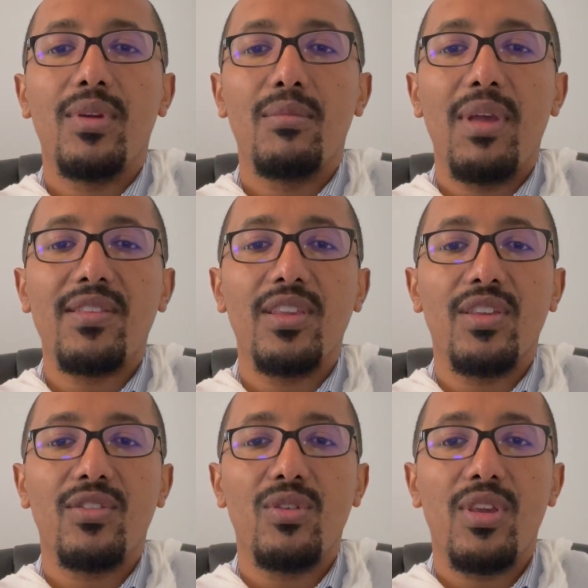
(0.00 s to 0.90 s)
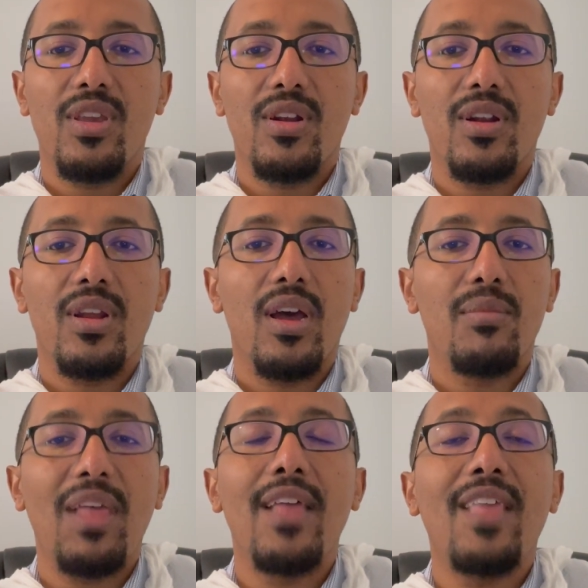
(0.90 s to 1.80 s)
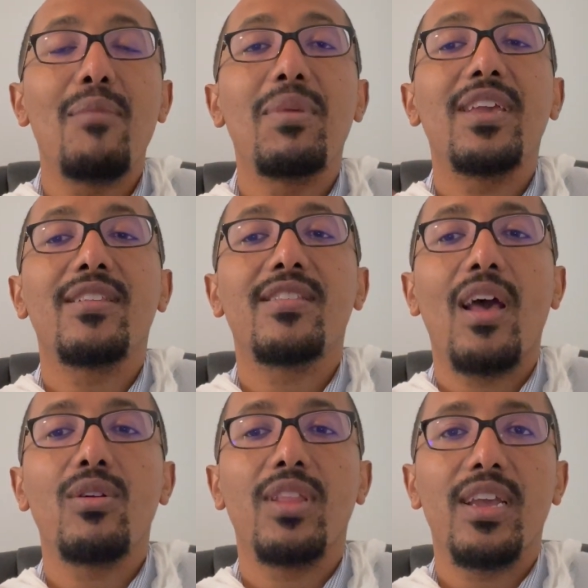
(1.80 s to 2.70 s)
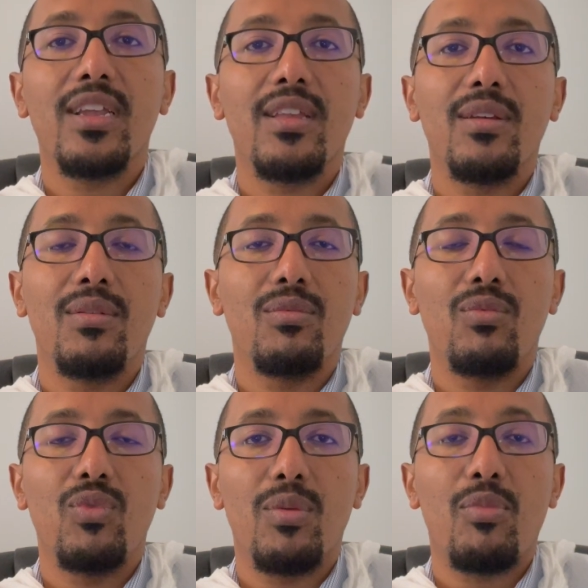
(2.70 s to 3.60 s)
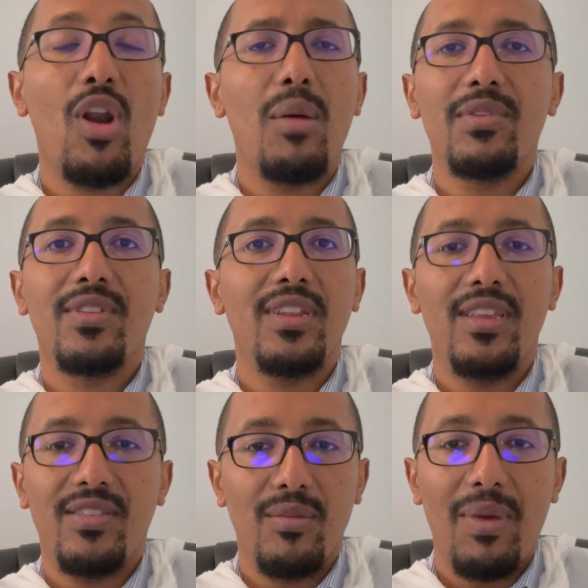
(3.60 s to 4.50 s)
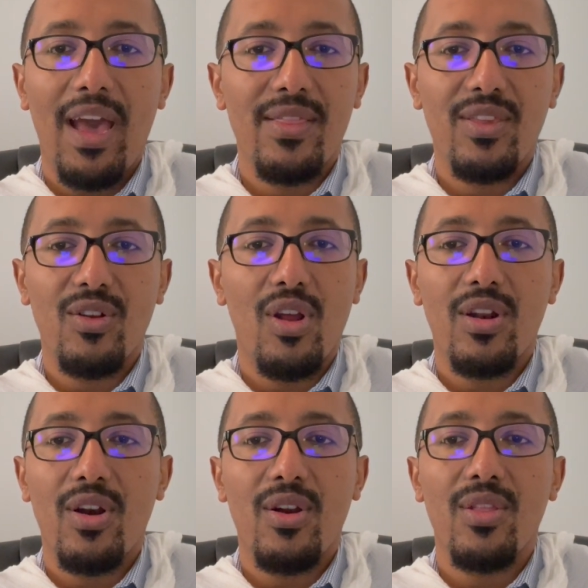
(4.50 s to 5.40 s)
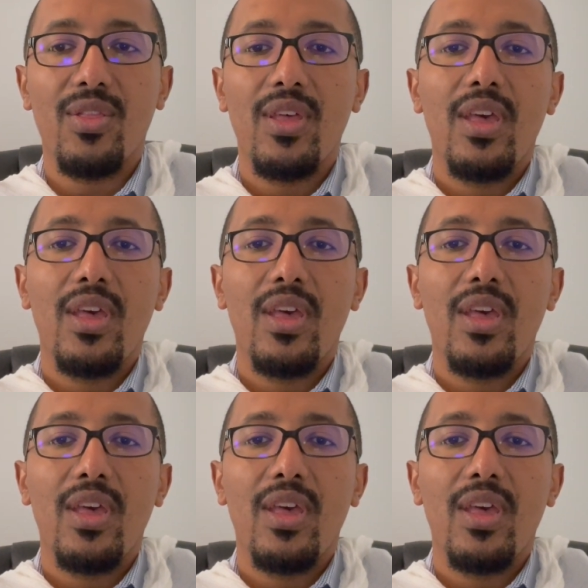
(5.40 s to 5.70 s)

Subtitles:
Messages you hear that make it sound like we're promised an easy path here on earth,